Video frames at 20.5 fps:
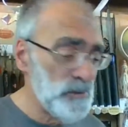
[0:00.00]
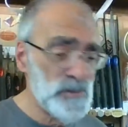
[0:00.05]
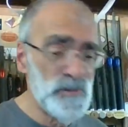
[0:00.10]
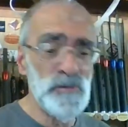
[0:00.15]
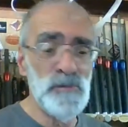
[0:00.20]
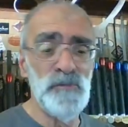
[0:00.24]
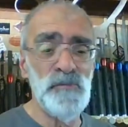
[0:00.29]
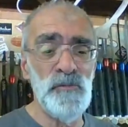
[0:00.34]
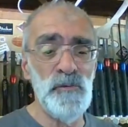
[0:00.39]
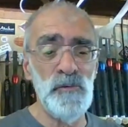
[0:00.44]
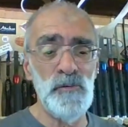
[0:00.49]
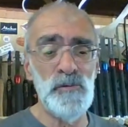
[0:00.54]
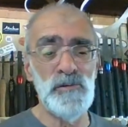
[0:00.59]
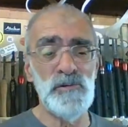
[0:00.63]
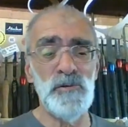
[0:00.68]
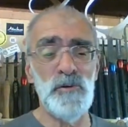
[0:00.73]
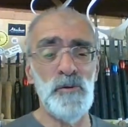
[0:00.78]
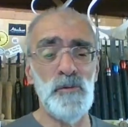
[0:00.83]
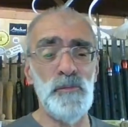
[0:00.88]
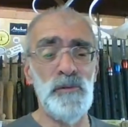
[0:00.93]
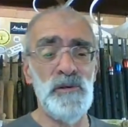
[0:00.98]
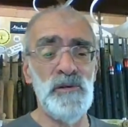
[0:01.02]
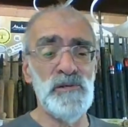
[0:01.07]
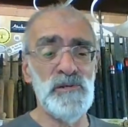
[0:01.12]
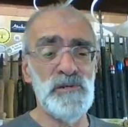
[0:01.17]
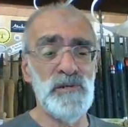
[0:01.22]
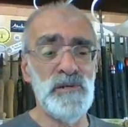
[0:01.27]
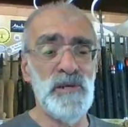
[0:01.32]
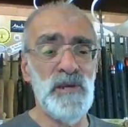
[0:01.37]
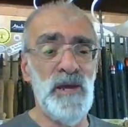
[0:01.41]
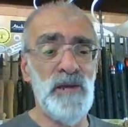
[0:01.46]
so the first job is
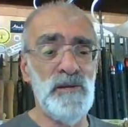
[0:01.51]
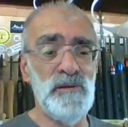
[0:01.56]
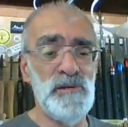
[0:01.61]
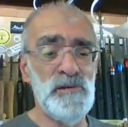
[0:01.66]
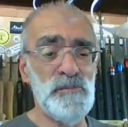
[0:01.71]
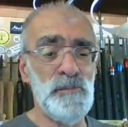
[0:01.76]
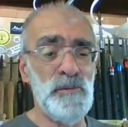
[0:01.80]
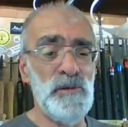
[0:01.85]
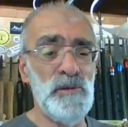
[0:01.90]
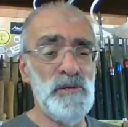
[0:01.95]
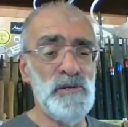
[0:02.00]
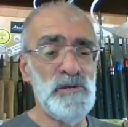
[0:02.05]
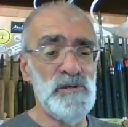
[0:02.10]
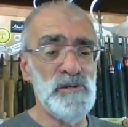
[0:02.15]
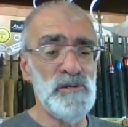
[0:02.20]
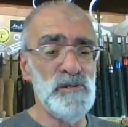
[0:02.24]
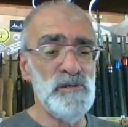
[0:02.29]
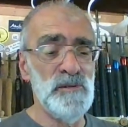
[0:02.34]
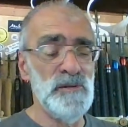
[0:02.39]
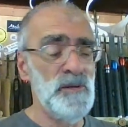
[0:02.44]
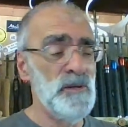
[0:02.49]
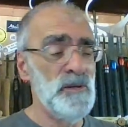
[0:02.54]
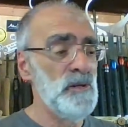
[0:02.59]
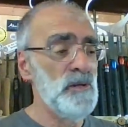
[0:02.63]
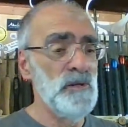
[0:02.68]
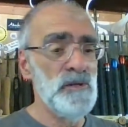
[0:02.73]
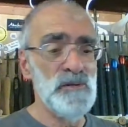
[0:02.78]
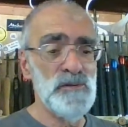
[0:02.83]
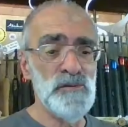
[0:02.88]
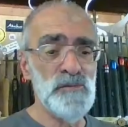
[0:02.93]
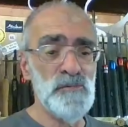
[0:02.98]
to get this piece
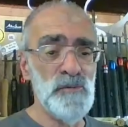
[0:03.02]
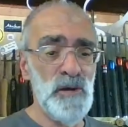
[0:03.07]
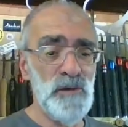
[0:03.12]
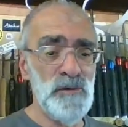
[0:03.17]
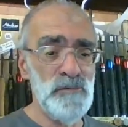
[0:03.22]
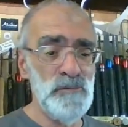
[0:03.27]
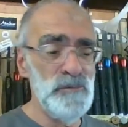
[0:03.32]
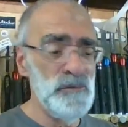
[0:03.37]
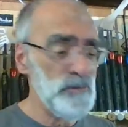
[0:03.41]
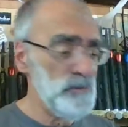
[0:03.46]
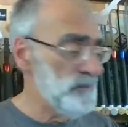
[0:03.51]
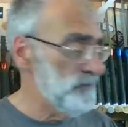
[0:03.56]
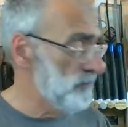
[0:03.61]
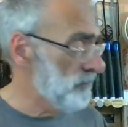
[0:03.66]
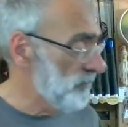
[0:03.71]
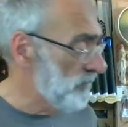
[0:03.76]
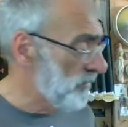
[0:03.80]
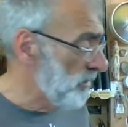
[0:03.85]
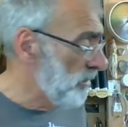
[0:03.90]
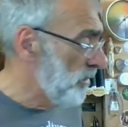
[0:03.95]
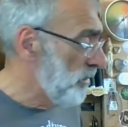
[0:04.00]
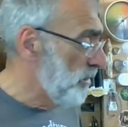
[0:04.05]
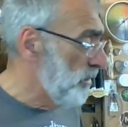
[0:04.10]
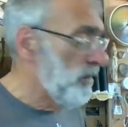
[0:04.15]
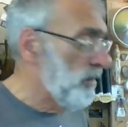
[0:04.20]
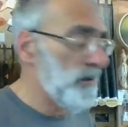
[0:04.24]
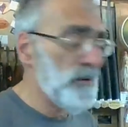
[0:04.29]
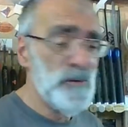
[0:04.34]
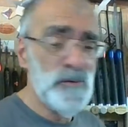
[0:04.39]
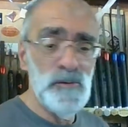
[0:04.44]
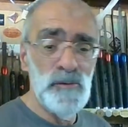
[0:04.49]
to round
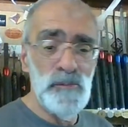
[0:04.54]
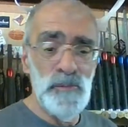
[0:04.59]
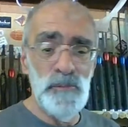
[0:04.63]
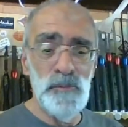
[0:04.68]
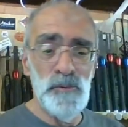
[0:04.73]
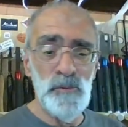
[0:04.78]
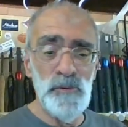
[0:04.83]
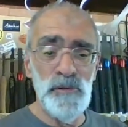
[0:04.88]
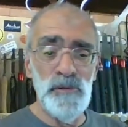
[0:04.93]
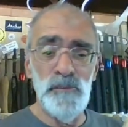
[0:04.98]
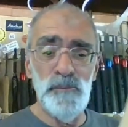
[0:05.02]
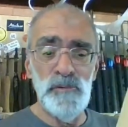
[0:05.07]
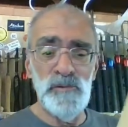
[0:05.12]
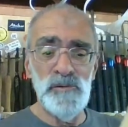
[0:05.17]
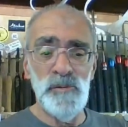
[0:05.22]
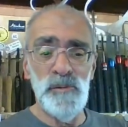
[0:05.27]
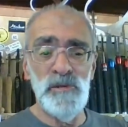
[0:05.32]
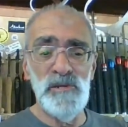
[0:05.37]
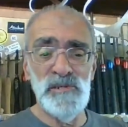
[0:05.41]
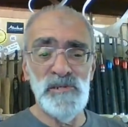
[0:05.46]
and I'm going to be putting it between